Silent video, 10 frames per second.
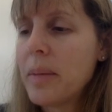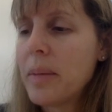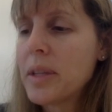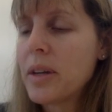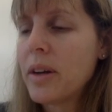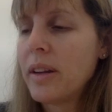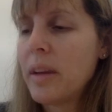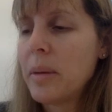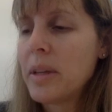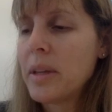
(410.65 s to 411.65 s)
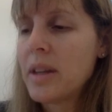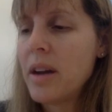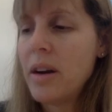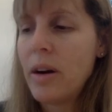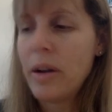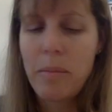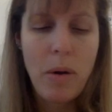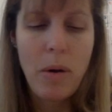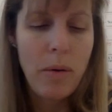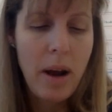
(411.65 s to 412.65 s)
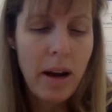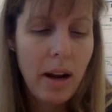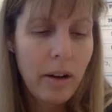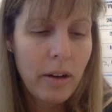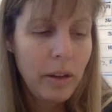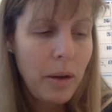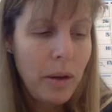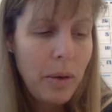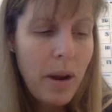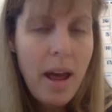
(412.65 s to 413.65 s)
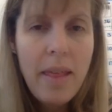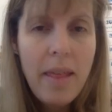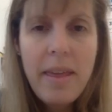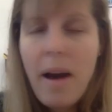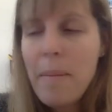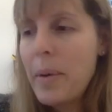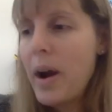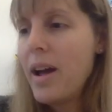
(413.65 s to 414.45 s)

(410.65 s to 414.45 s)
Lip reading: You're going to label the sun, earth, moon, and include the umbra.